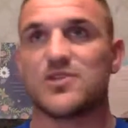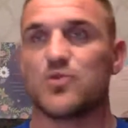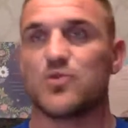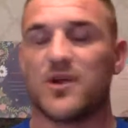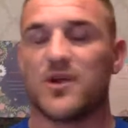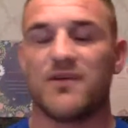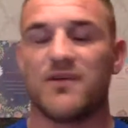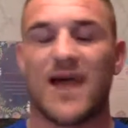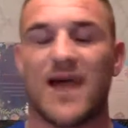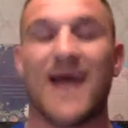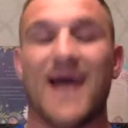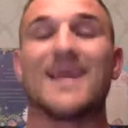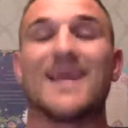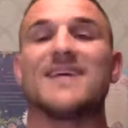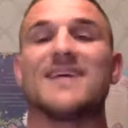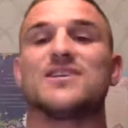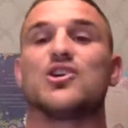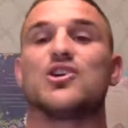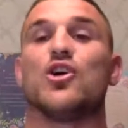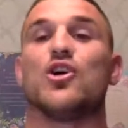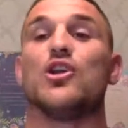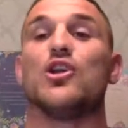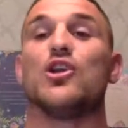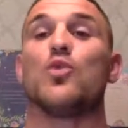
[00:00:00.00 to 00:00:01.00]
What I like to
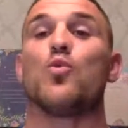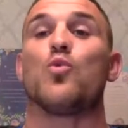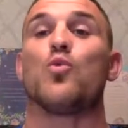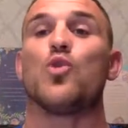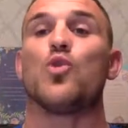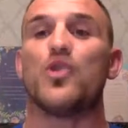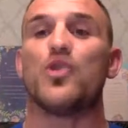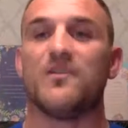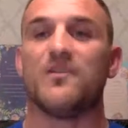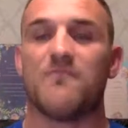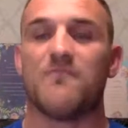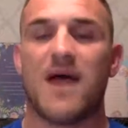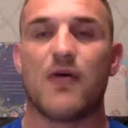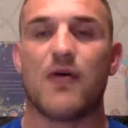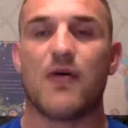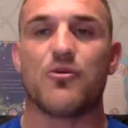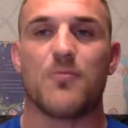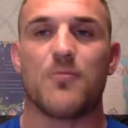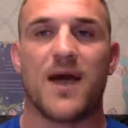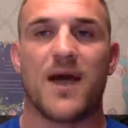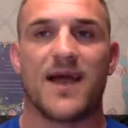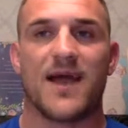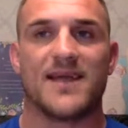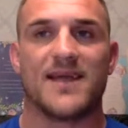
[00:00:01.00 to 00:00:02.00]
call it word-of-mouth
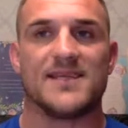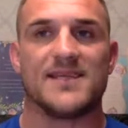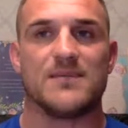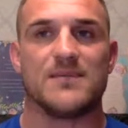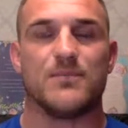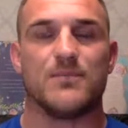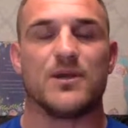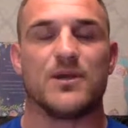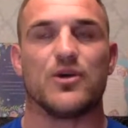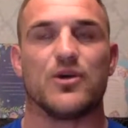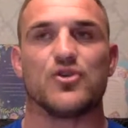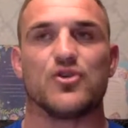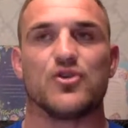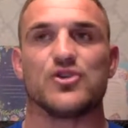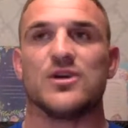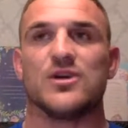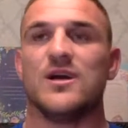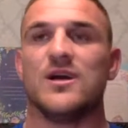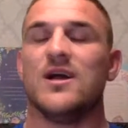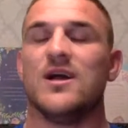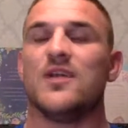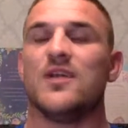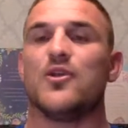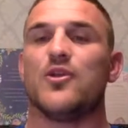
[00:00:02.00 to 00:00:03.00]
marketing, because
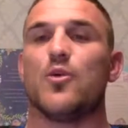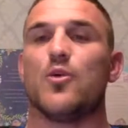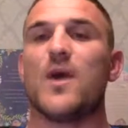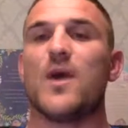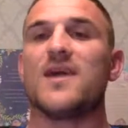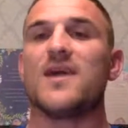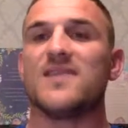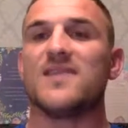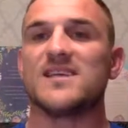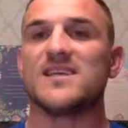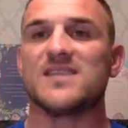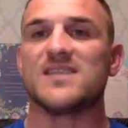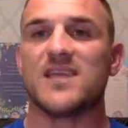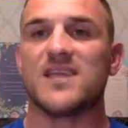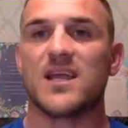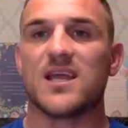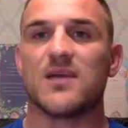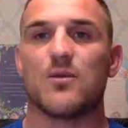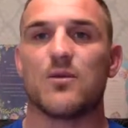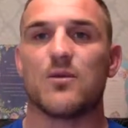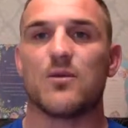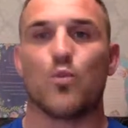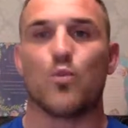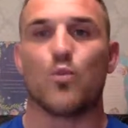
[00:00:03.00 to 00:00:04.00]
the way this
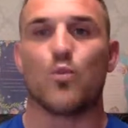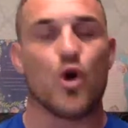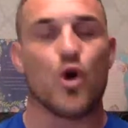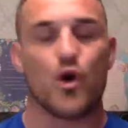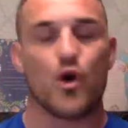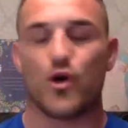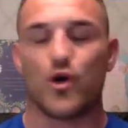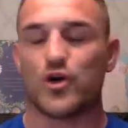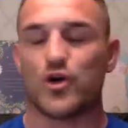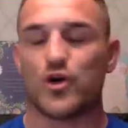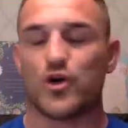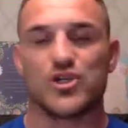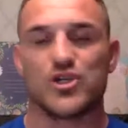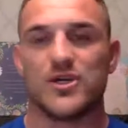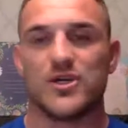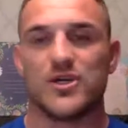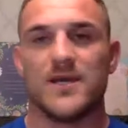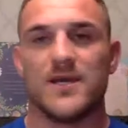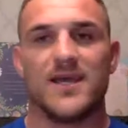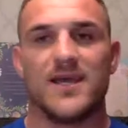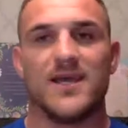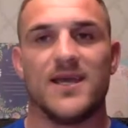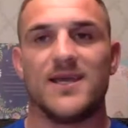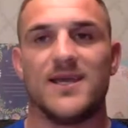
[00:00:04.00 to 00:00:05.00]
thing works
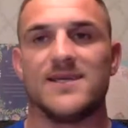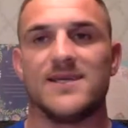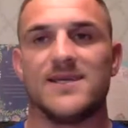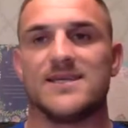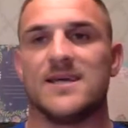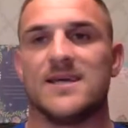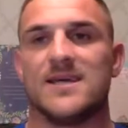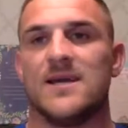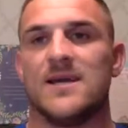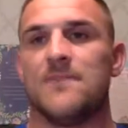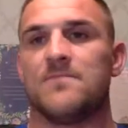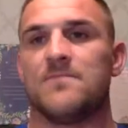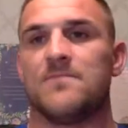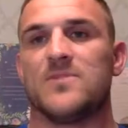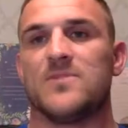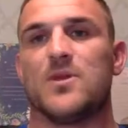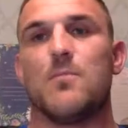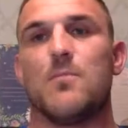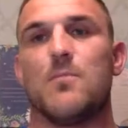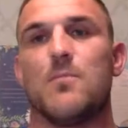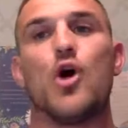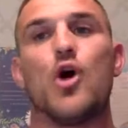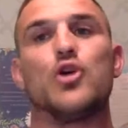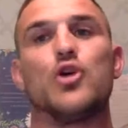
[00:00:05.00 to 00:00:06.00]
is the
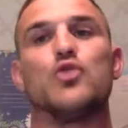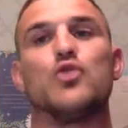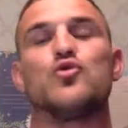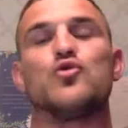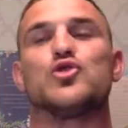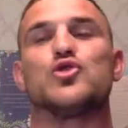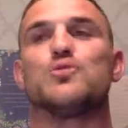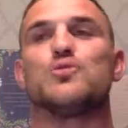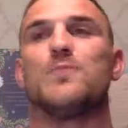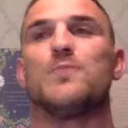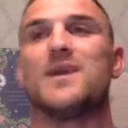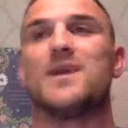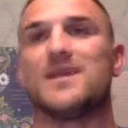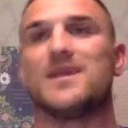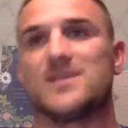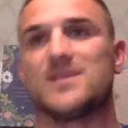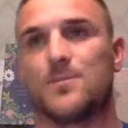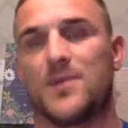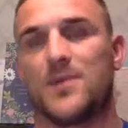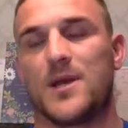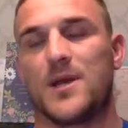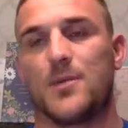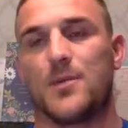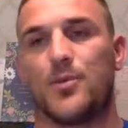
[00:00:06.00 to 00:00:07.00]
more you speak to
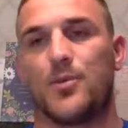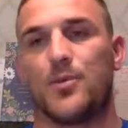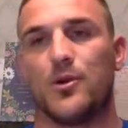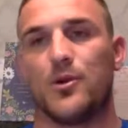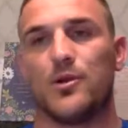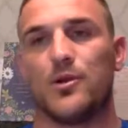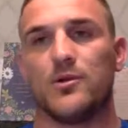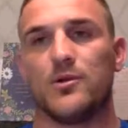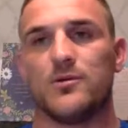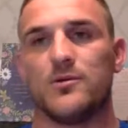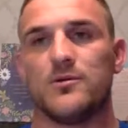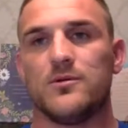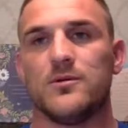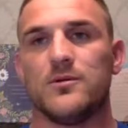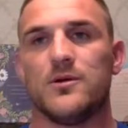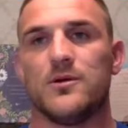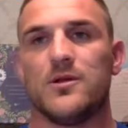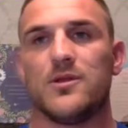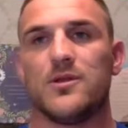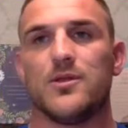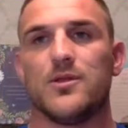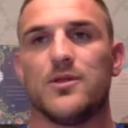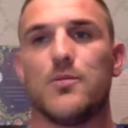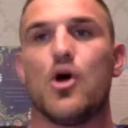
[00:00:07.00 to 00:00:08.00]
people,
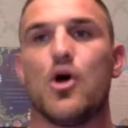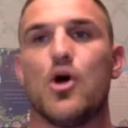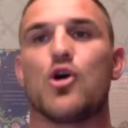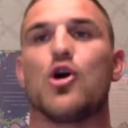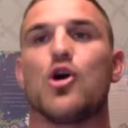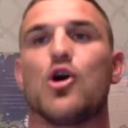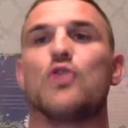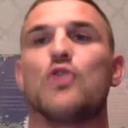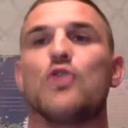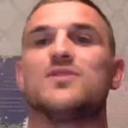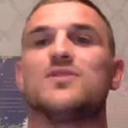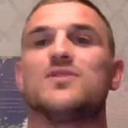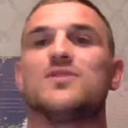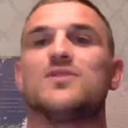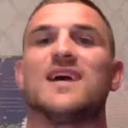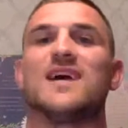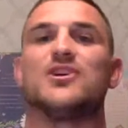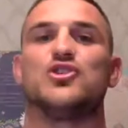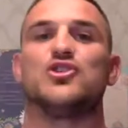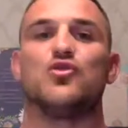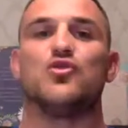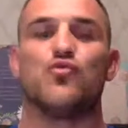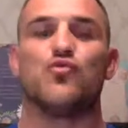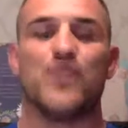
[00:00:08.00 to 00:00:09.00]
the more contacts
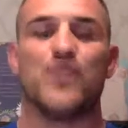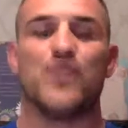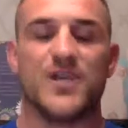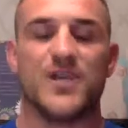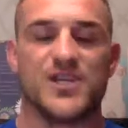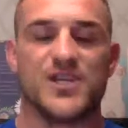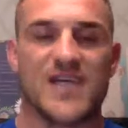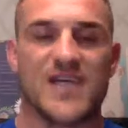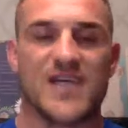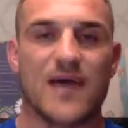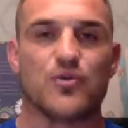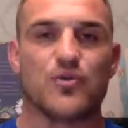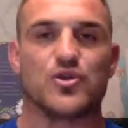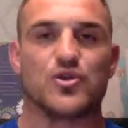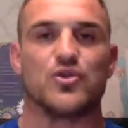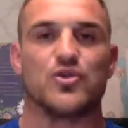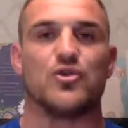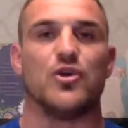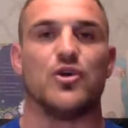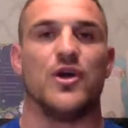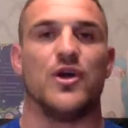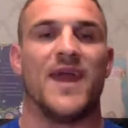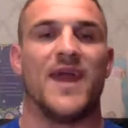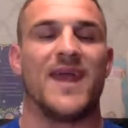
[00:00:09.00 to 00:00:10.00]
you reach out to
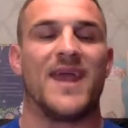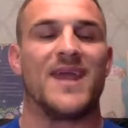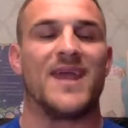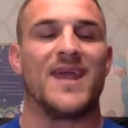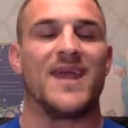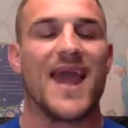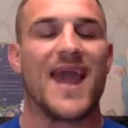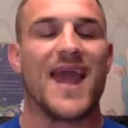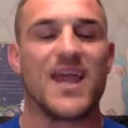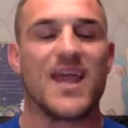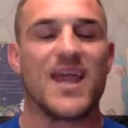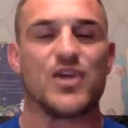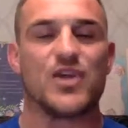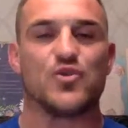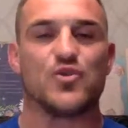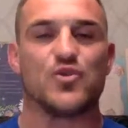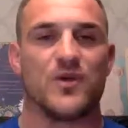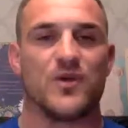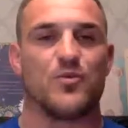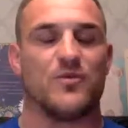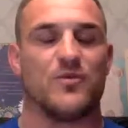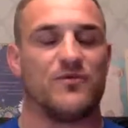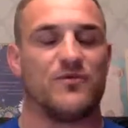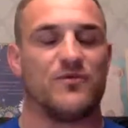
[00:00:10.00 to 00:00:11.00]
and engage with.
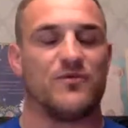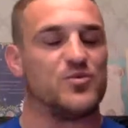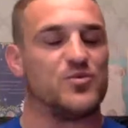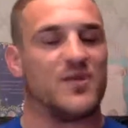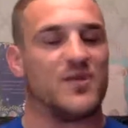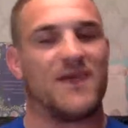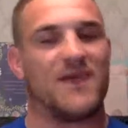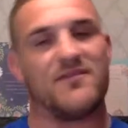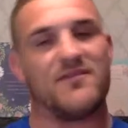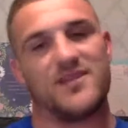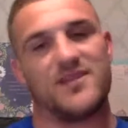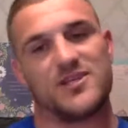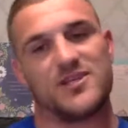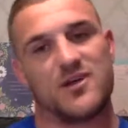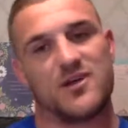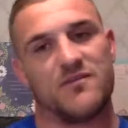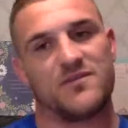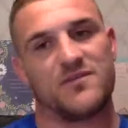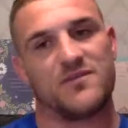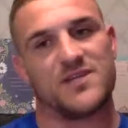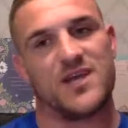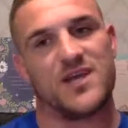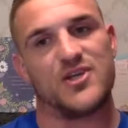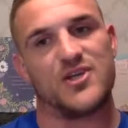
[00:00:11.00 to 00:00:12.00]
We've just been having this
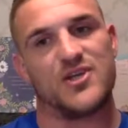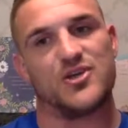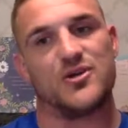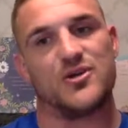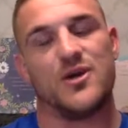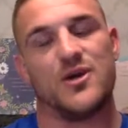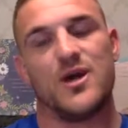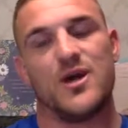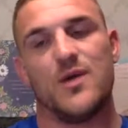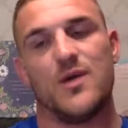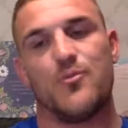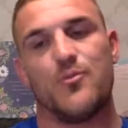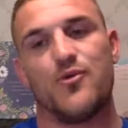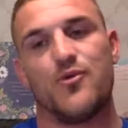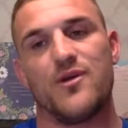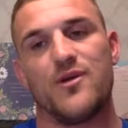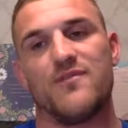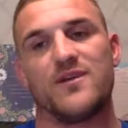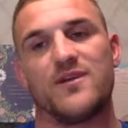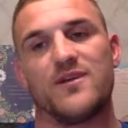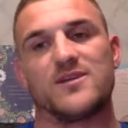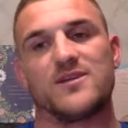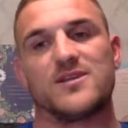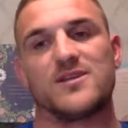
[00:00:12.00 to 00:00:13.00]
conversation
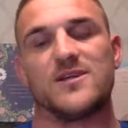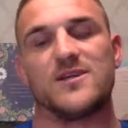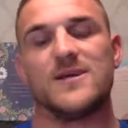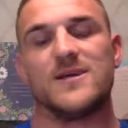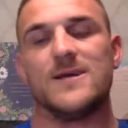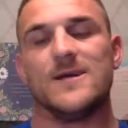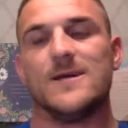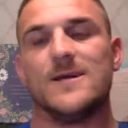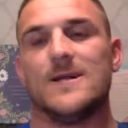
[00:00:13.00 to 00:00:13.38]
previously.